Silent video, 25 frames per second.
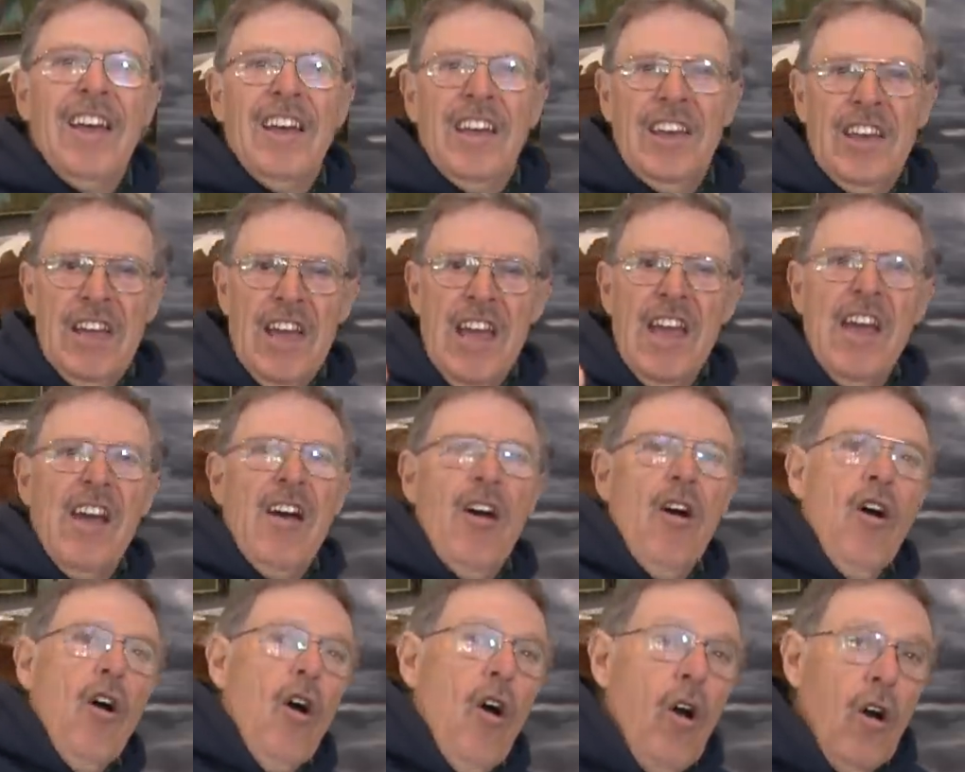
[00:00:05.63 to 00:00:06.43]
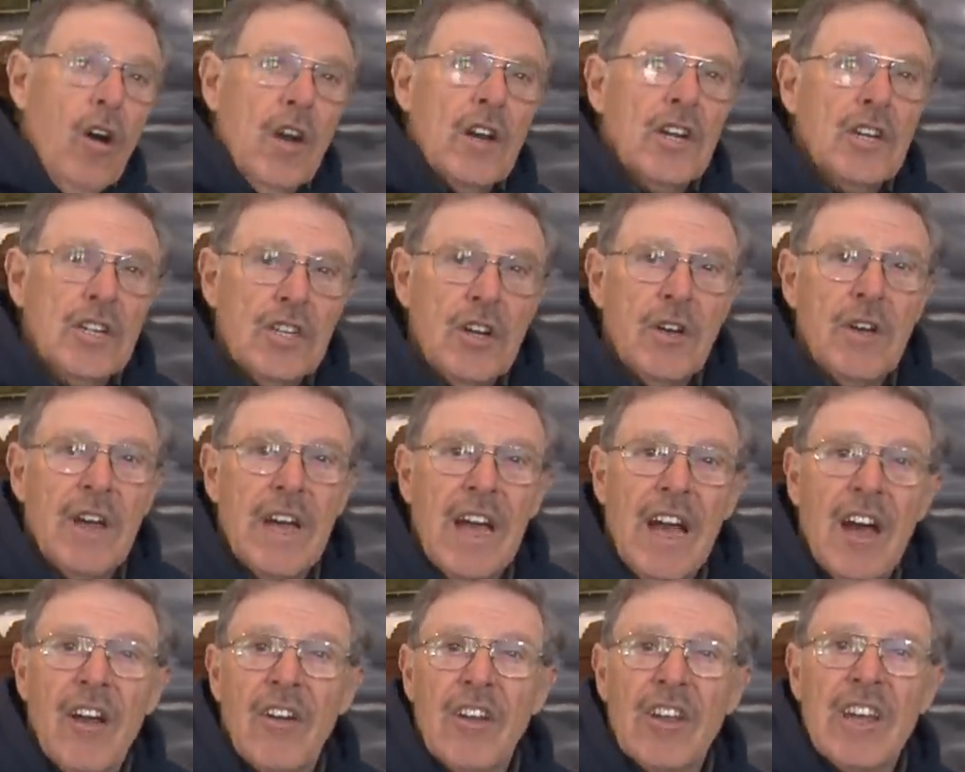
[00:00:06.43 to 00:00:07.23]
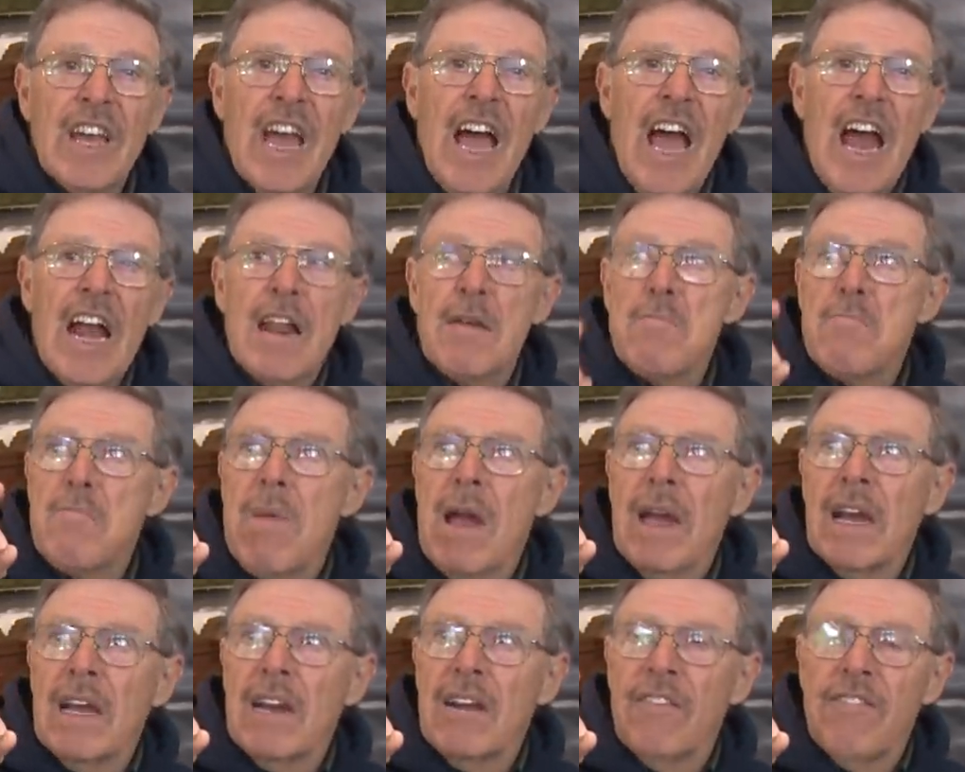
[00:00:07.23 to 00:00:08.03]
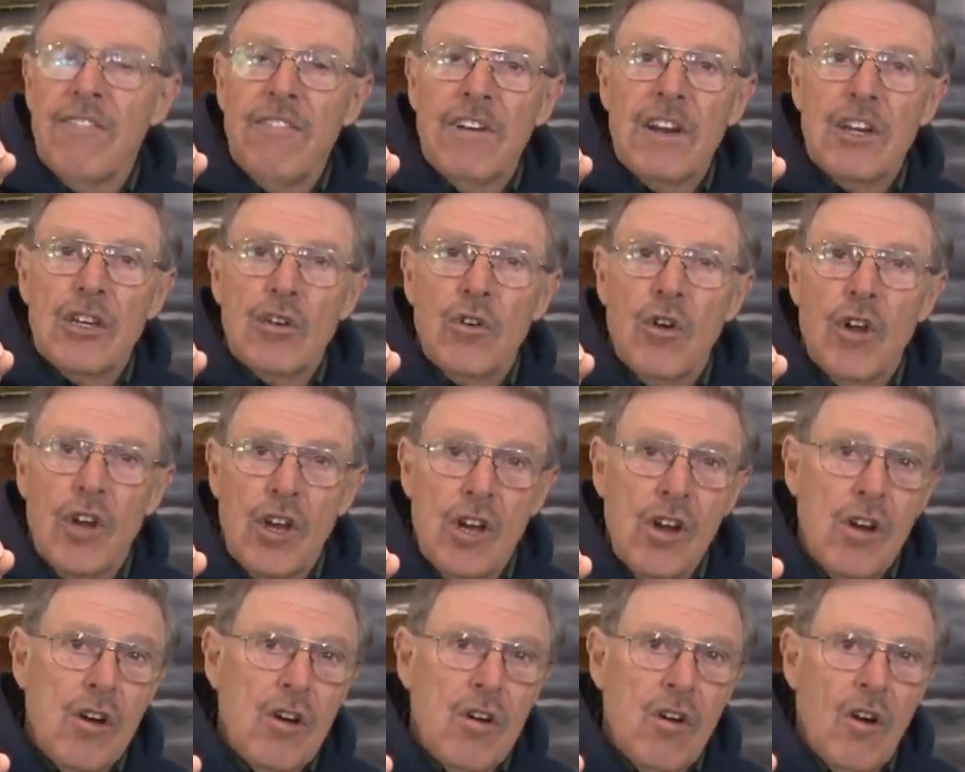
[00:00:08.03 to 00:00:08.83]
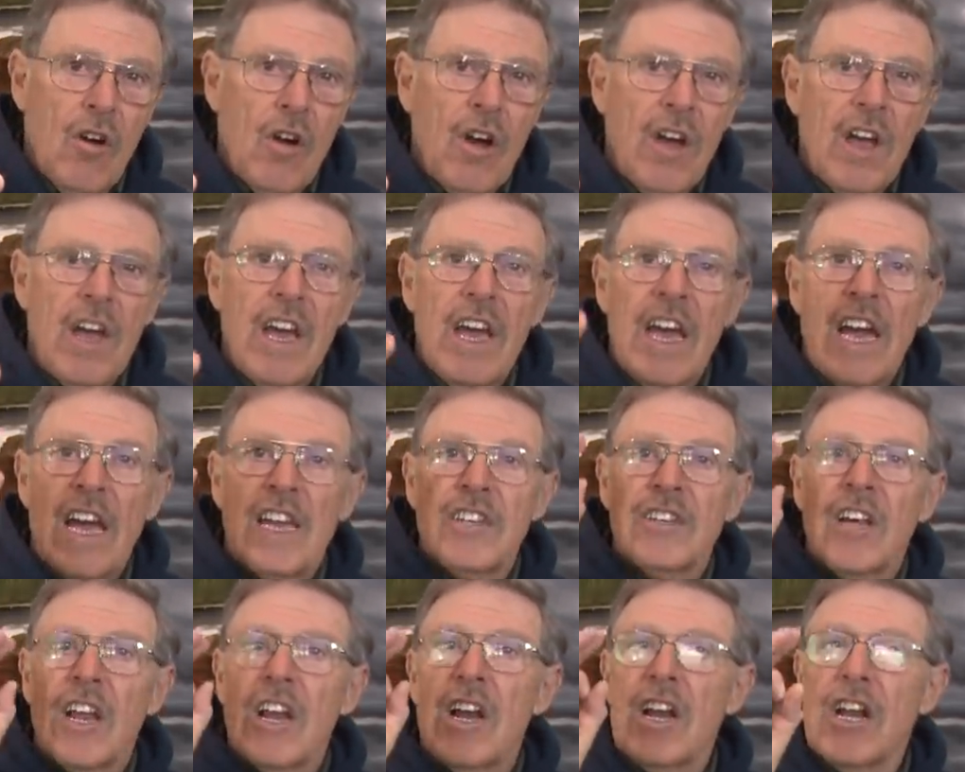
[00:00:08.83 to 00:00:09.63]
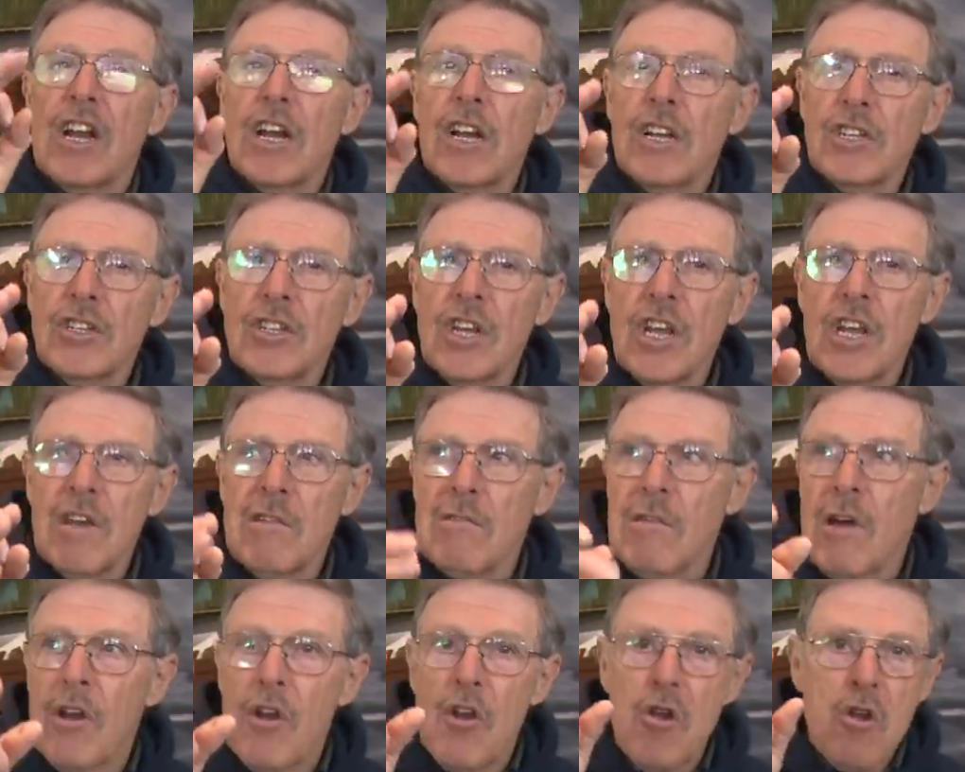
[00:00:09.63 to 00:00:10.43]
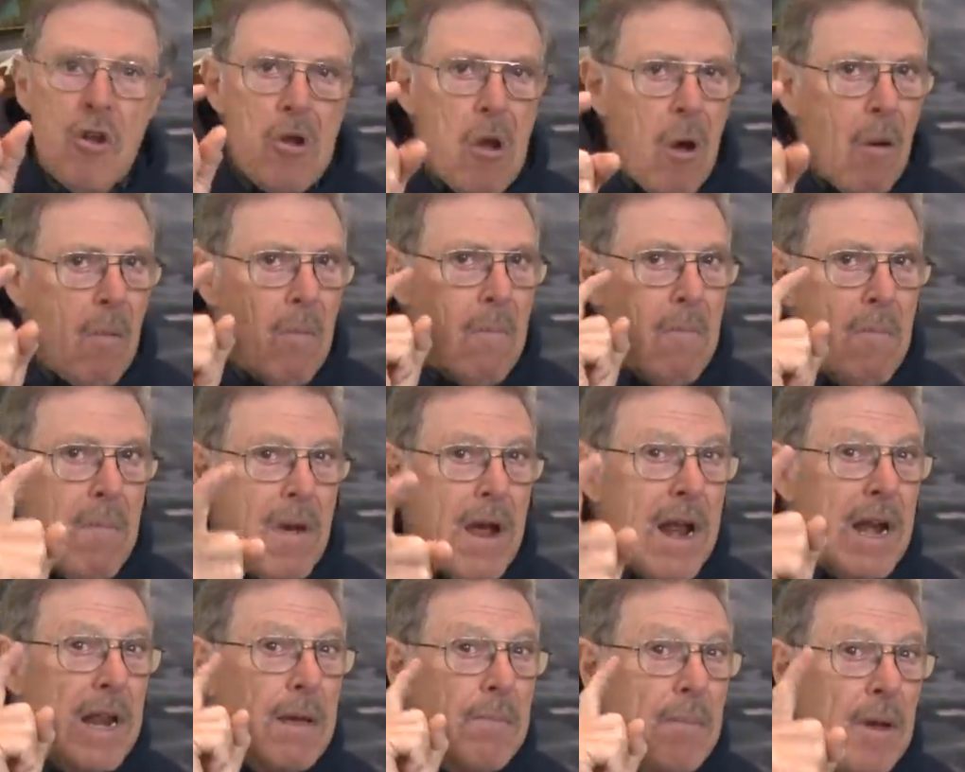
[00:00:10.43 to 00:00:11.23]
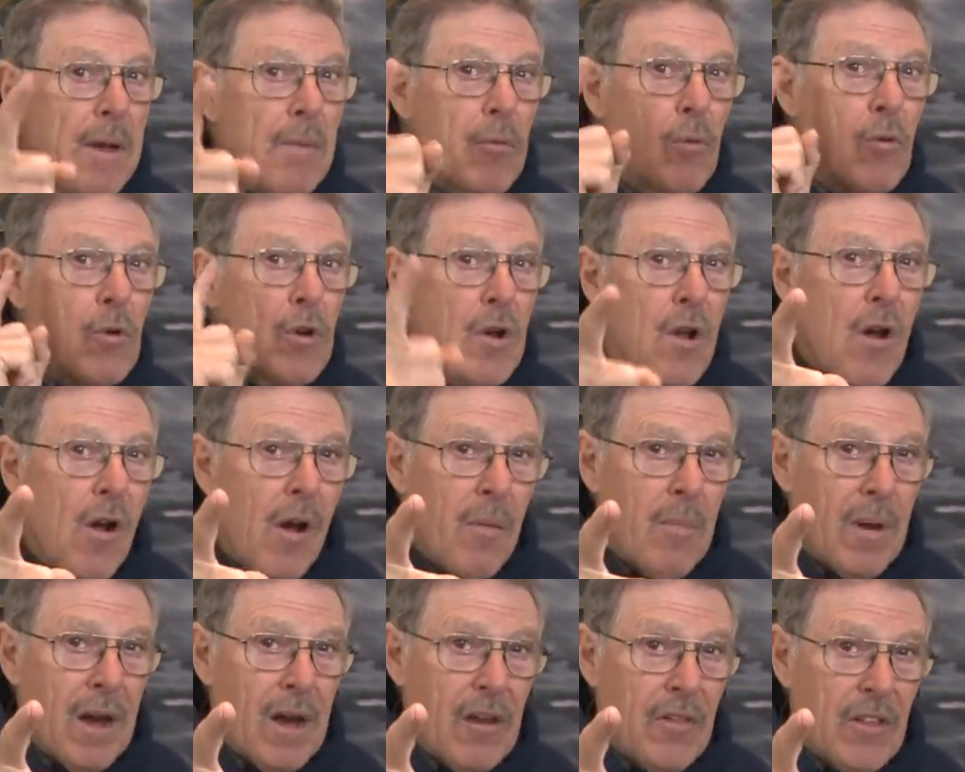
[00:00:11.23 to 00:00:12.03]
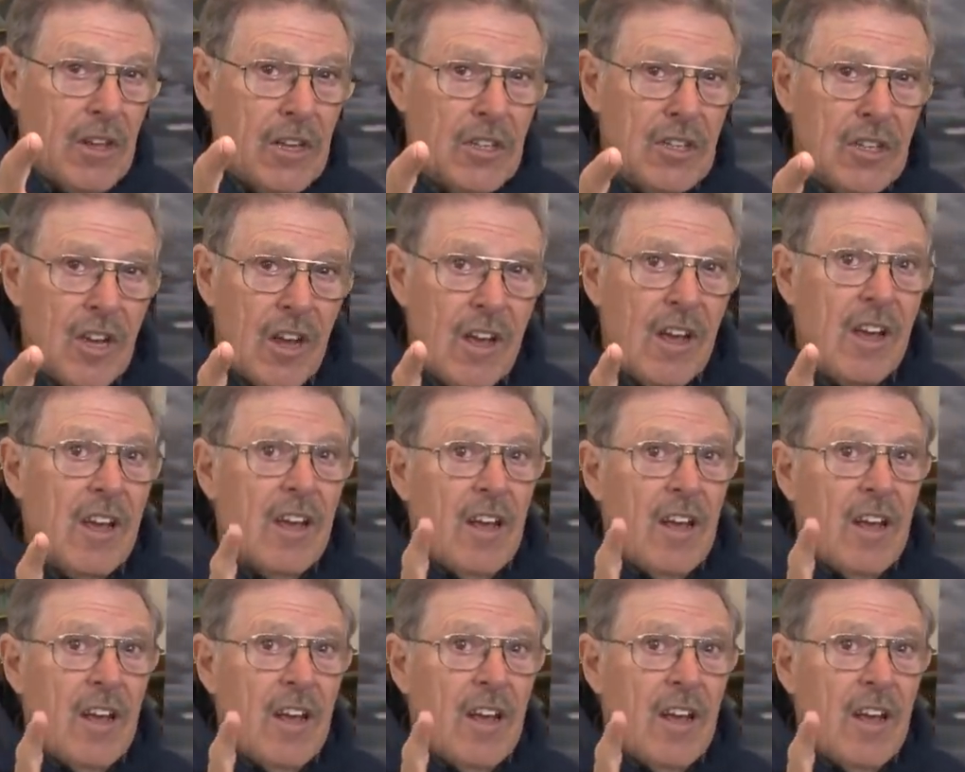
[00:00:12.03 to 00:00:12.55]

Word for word: Yeah, I'm going to show you how to get an immaculate finish on a car. It's a little secret, not many people know about this.